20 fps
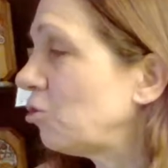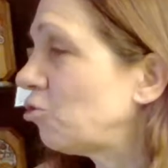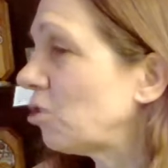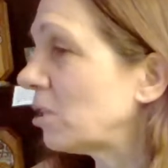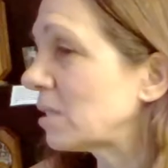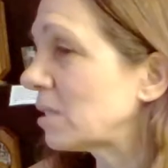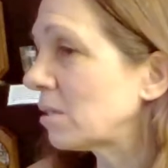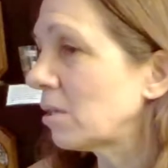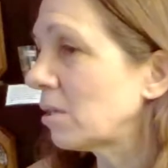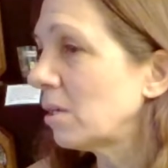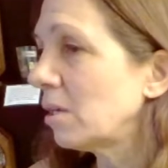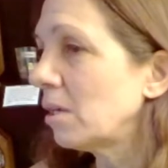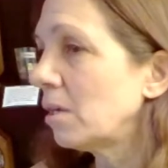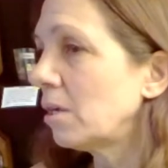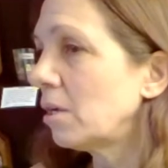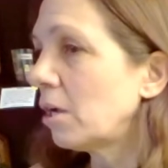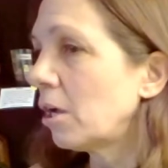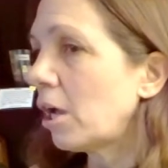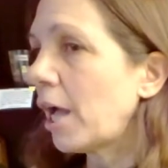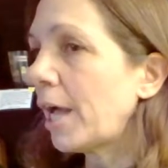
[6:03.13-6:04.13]
just
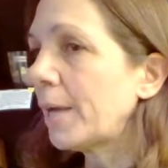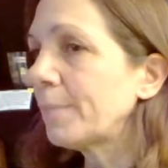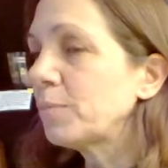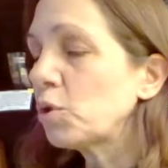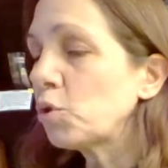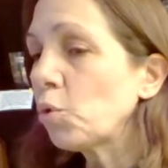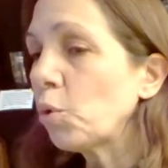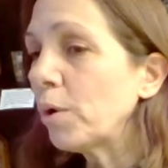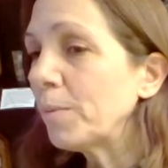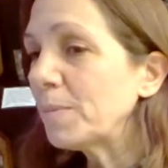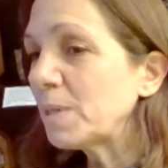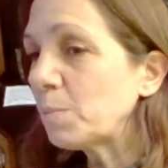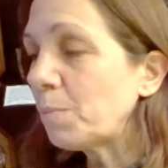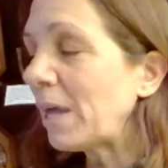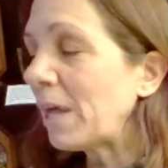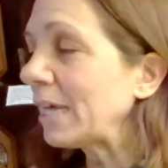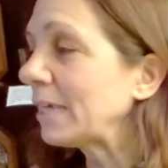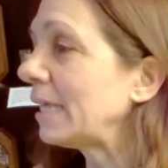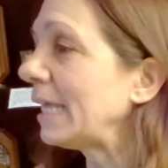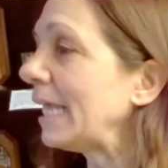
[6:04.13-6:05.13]
absorbs
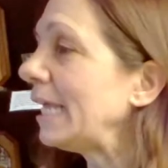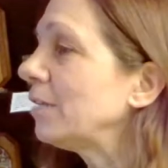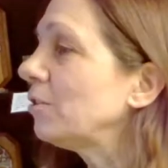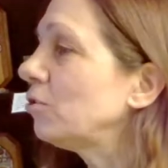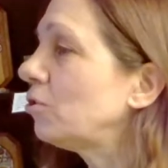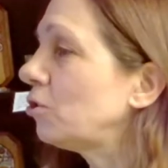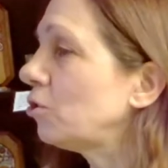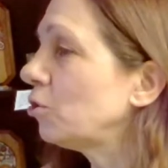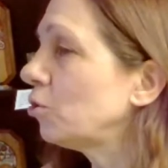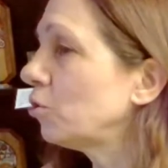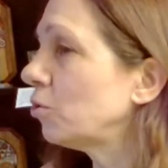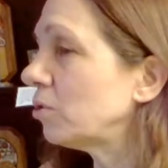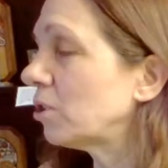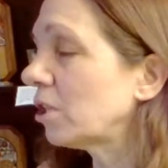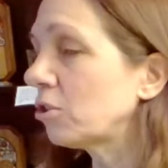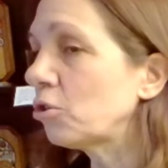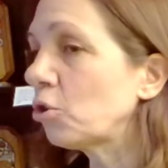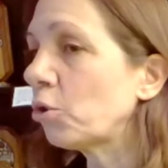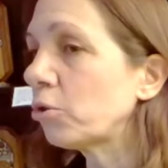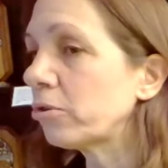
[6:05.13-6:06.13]
back into
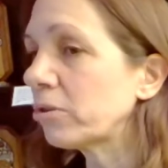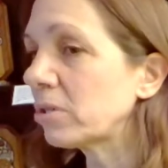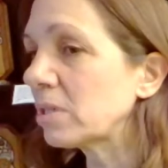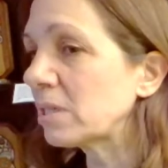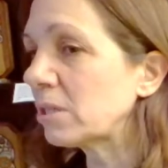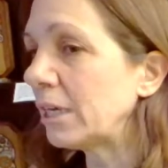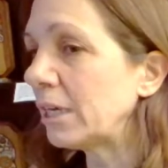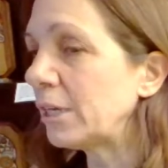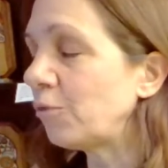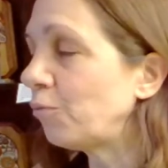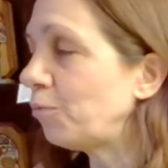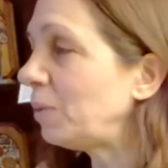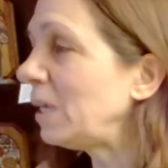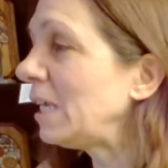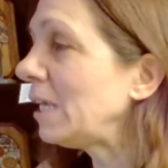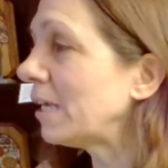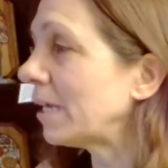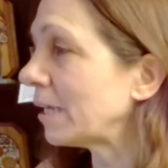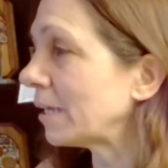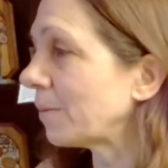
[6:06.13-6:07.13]
the total state of
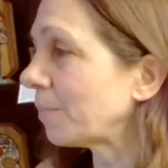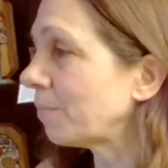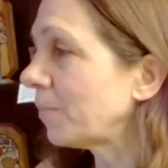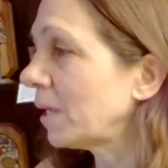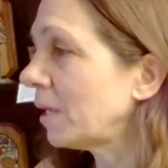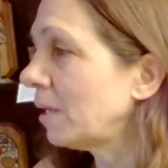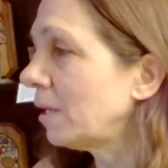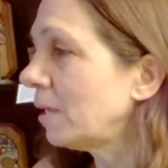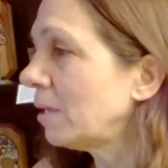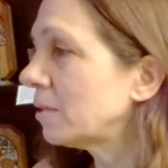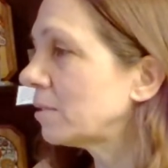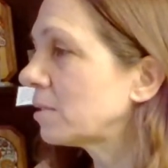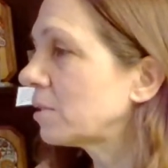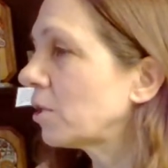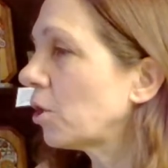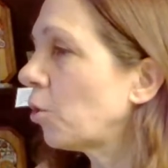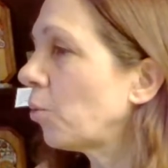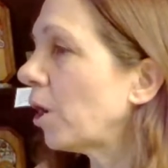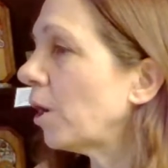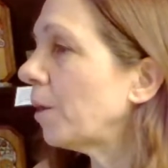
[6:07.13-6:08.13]
being.
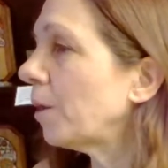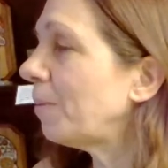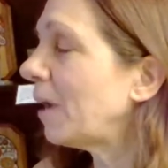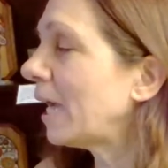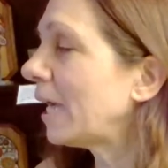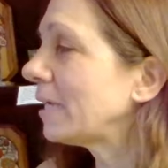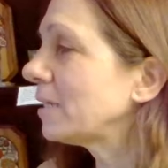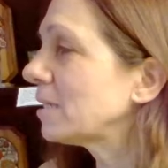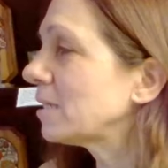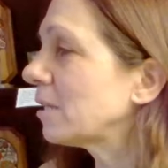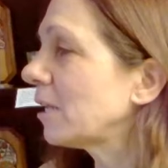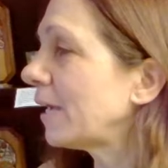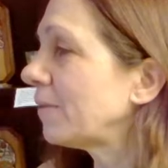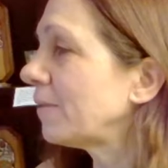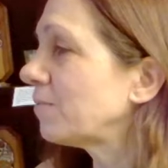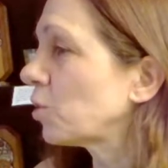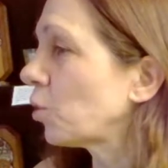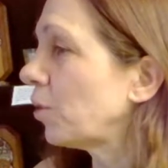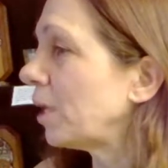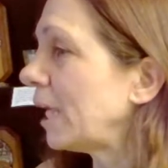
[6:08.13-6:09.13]
So our past
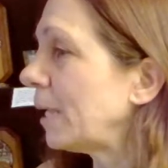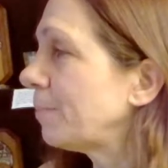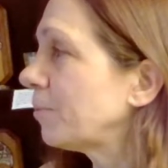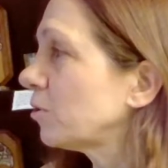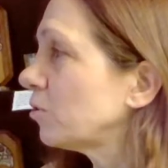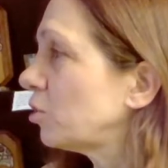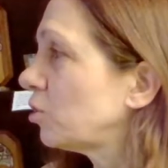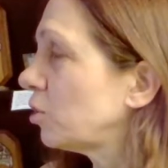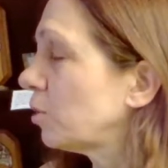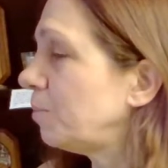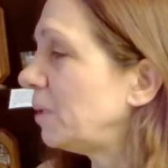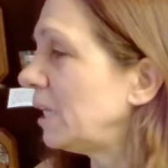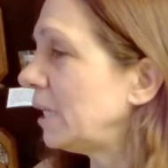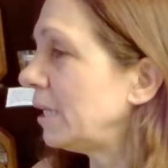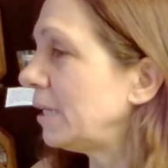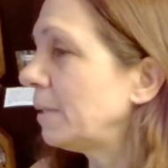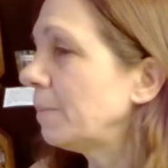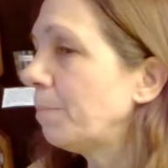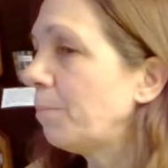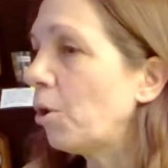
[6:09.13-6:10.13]
lives are able to
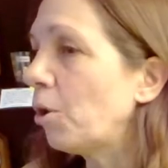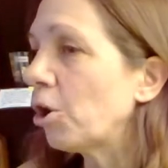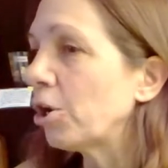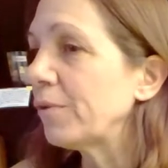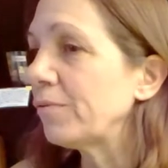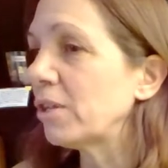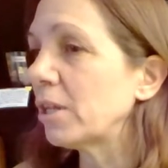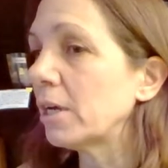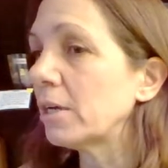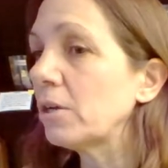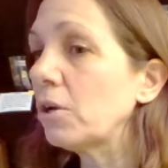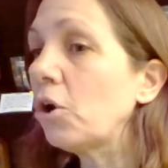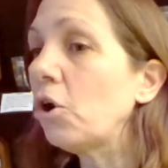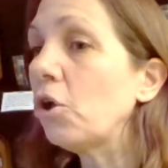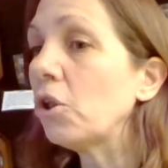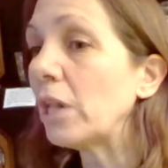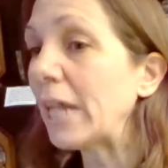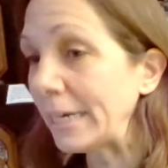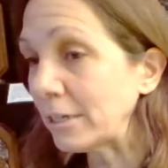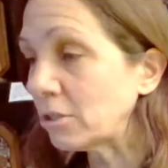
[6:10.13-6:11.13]
be part of the
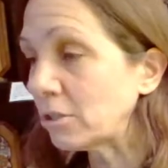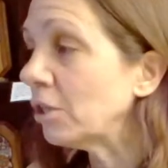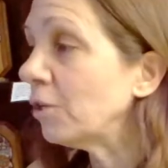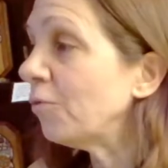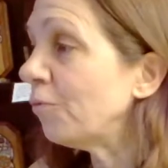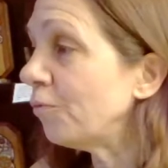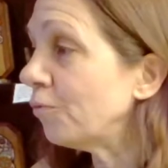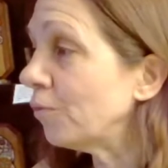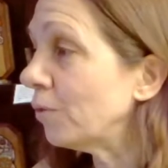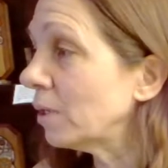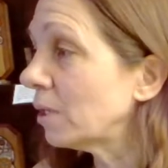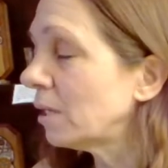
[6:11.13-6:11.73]
collective.